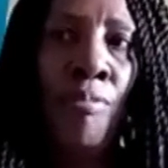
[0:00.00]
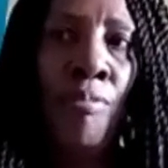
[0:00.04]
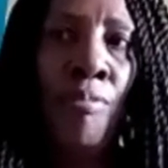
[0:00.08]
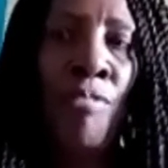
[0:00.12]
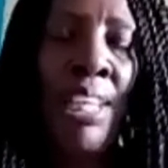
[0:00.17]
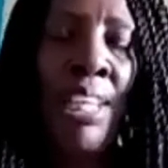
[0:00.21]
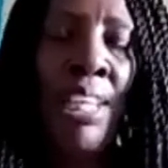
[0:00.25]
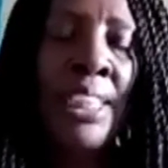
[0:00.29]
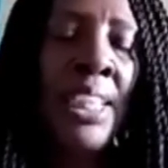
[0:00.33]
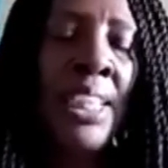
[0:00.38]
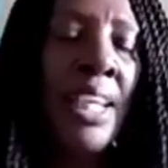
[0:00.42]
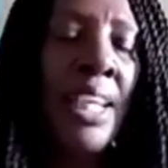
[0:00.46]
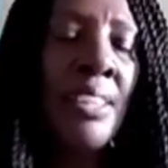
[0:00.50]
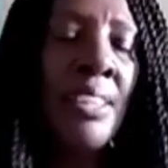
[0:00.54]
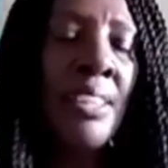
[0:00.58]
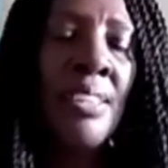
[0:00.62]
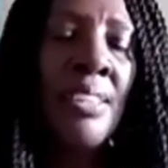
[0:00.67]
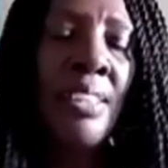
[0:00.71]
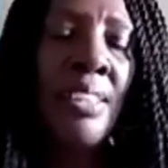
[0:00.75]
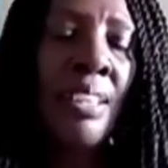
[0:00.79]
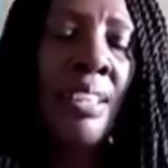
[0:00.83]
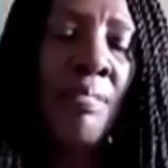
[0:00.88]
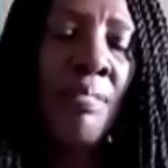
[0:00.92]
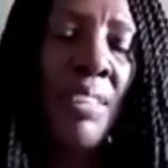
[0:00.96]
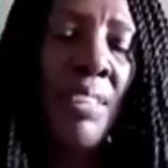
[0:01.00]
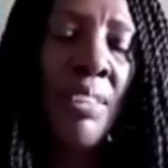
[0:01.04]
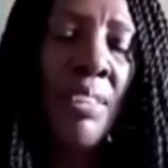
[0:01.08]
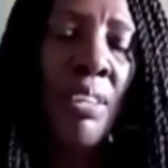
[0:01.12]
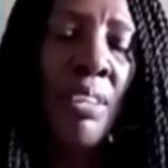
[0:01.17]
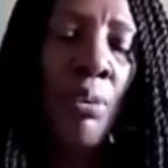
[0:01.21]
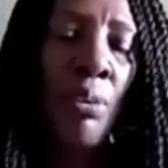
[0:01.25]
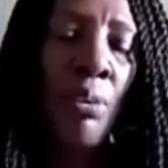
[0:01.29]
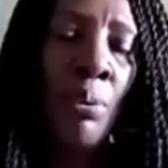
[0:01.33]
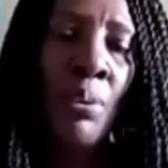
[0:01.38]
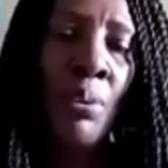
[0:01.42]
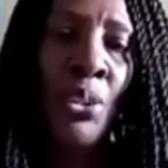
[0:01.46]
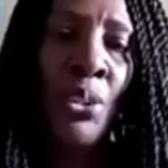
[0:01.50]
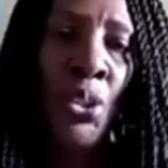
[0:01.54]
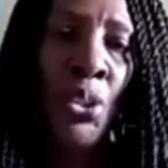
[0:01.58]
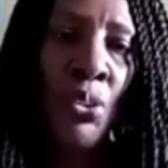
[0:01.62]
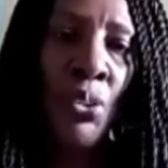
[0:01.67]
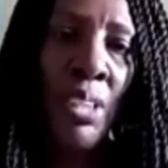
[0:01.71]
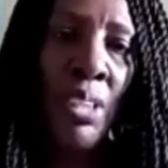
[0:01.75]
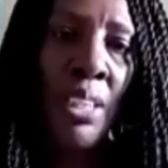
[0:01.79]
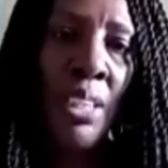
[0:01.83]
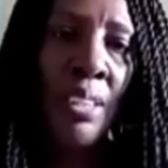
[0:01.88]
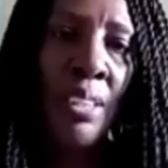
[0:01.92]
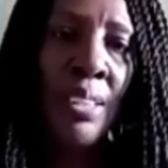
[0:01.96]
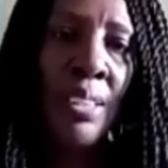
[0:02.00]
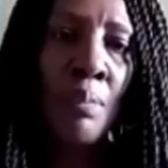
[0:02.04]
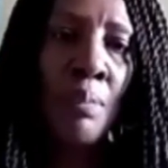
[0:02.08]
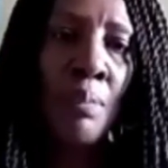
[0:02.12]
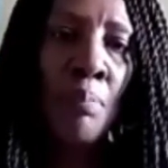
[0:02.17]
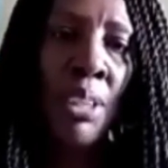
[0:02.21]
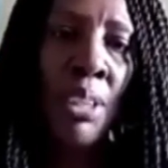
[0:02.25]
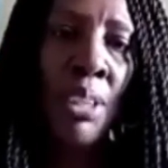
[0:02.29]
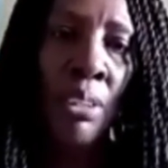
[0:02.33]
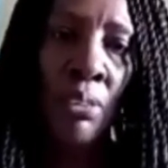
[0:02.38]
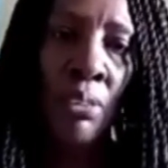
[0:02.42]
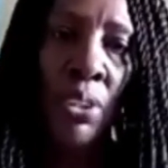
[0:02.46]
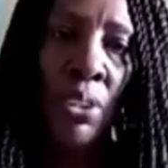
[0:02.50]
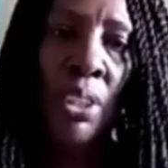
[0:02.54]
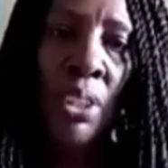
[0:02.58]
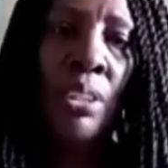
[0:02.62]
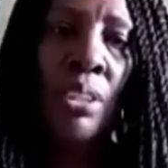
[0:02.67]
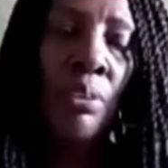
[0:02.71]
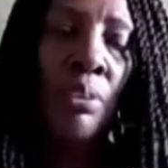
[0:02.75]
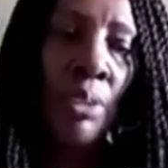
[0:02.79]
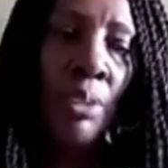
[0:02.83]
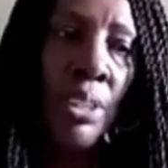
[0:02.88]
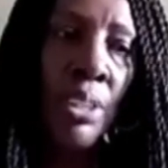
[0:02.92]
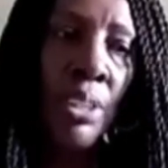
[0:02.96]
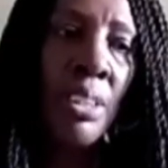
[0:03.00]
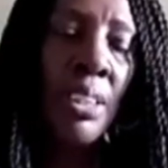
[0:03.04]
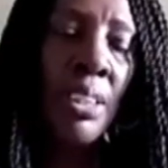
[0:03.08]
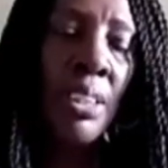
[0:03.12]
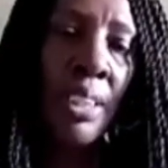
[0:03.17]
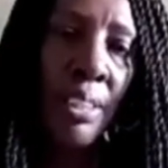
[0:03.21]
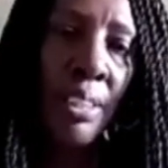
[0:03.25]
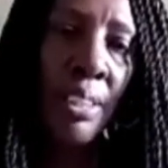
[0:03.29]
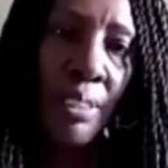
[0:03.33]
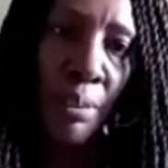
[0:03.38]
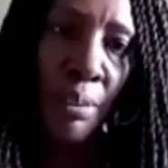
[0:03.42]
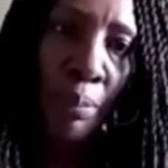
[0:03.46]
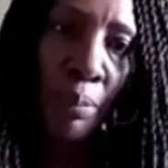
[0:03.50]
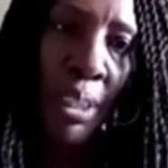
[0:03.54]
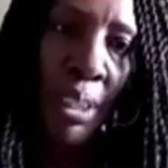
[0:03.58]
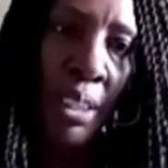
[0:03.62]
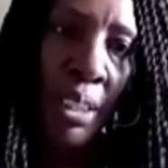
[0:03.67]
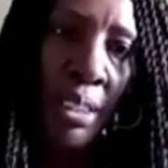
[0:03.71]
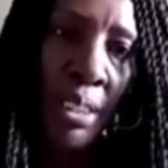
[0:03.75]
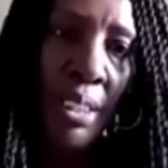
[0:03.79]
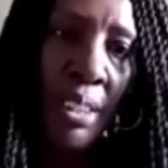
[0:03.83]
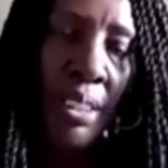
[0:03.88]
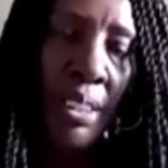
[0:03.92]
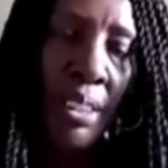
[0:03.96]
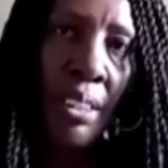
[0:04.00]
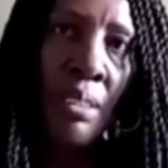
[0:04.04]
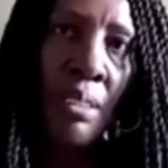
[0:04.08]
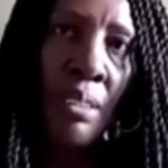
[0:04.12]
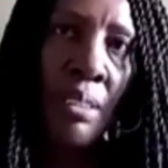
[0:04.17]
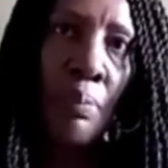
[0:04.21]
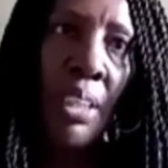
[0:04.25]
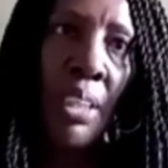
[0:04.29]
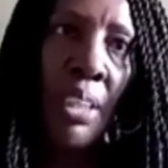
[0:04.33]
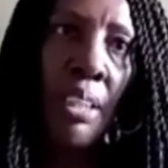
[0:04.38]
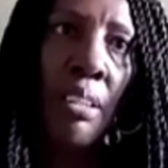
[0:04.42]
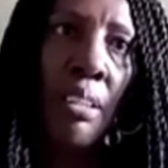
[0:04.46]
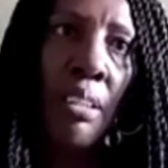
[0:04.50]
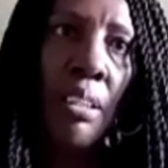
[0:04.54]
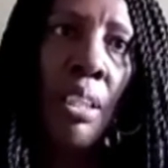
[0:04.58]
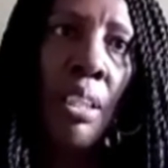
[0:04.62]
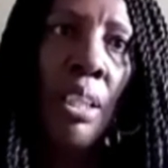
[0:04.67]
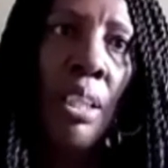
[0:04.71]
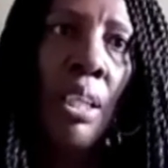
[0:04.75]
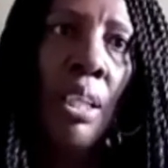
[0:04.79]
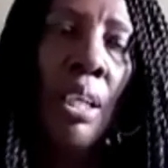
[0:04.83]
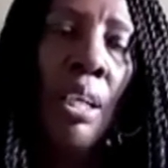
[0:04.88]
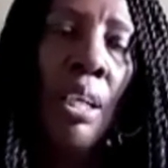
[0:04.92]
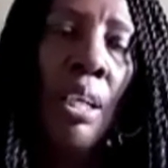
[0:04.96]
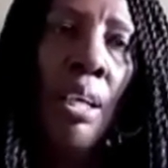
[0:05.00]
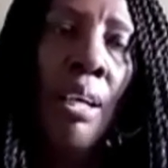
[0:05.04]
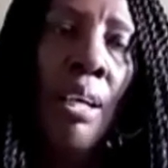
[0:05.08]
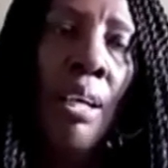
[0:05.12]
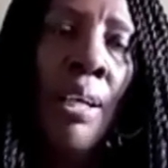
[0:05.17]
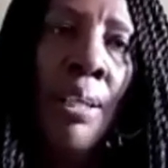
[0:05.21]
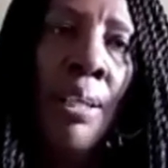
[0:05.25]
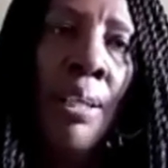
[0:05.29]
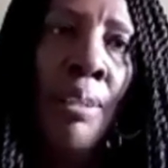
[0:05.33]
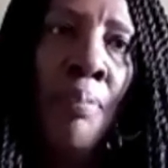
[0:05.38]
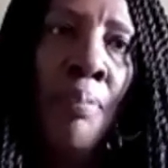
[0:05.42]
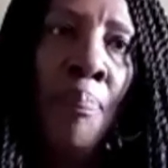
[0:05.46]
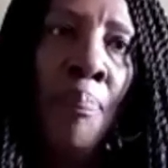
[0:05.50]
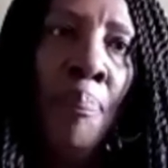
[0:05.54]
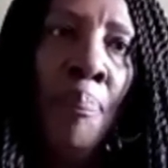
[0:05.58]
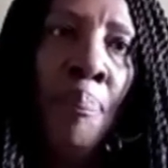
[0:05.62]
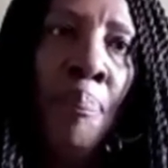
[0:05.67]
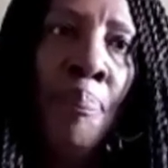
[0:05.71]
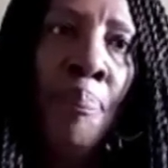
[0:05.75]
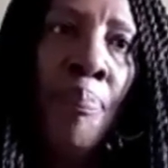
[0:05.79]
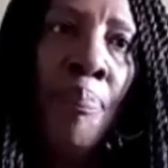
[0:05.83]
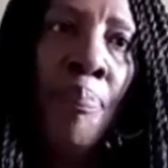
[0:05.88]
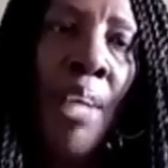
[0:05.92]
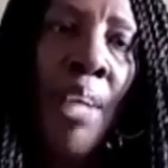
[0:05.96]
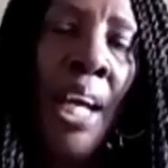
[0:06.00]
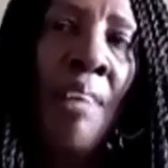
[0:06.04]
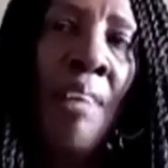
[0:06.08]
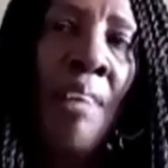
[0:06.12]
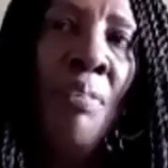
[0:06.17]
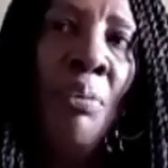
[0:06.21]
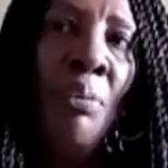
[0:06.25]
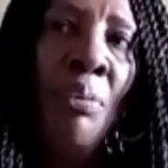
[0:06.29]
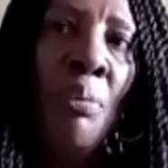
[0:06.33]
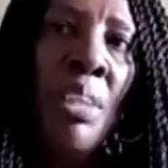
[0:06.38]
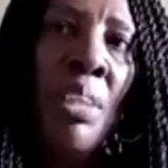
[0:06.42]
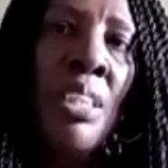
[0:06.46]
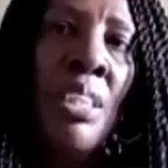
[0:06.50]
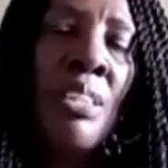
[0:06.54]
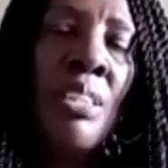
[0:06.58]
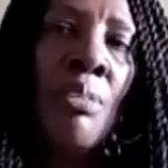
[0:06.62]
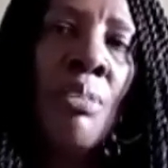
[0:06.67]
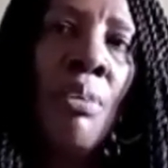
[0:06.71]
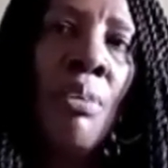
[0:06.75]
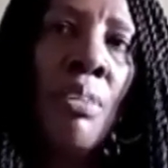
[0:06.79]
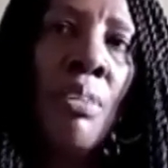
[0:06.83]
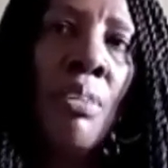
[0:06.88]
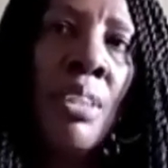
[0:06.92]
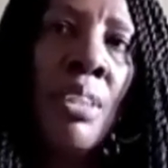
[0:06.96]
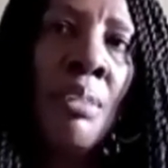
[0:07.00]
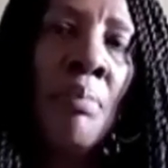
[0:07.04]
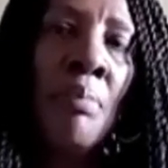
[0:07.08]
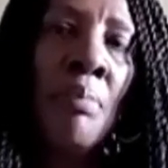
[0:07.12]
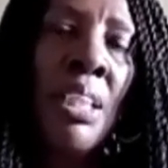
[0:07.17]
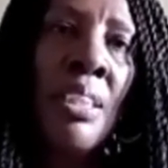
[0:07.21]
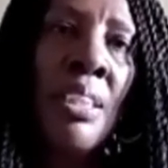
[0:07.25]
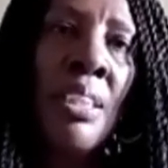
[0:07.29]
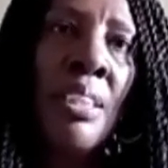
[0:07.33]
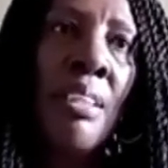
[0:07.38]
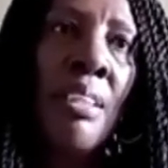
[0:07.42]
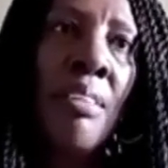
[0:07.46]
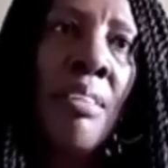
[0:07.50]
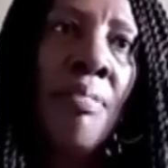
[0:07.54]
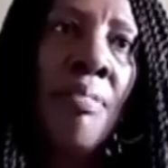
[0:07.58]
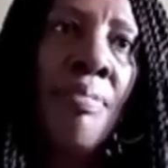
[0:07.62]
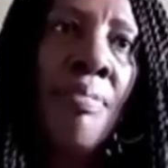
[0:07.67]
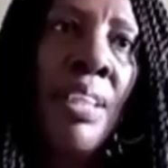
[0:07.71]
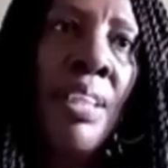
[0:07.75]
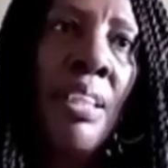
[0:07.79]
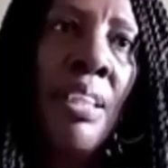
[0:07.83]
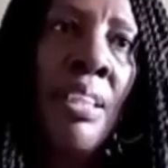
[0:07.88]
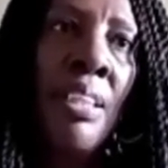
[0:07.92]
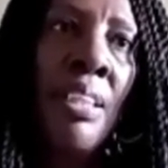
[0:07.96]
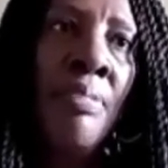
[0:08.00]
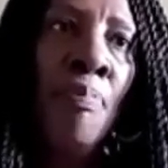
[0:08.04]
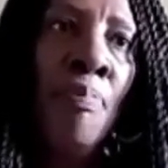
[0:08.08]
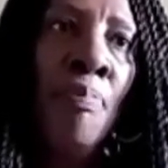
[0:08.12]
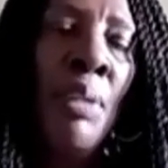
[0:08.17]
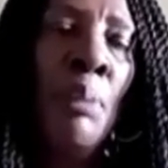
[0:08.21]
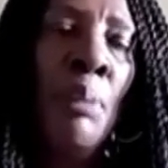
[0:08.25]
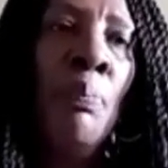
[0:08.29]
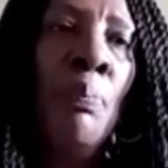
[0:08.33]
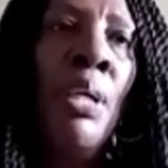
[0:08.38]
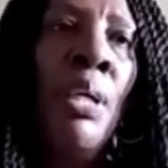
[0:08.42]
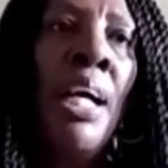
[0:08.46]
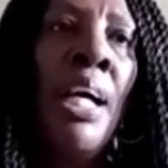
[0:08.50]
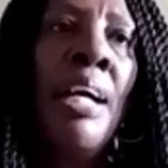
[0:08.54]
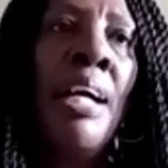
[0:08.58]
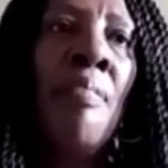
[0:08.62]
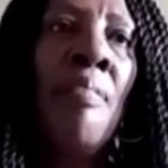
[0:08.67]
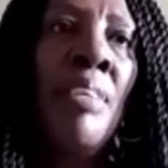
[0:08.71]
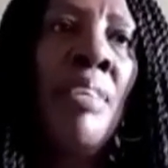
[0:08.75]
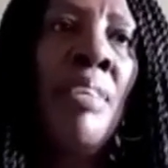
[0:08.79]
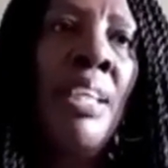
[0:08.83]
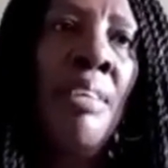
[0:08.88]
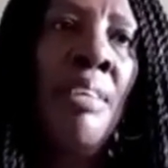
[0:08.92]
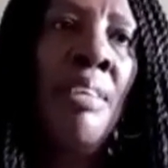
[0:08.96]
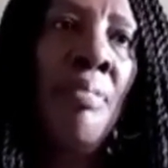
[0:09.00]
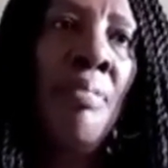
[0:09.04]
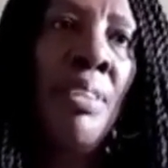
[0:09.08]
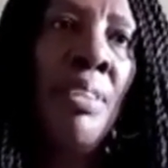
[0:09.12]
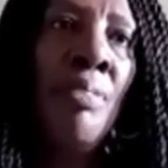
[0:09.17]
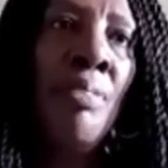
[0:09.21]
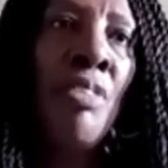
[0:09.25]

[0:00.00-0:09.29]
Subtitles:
fantastic if they've got all the strengths, but you need to understand their weaknesses as well. I've always thought to myself that if people have a level of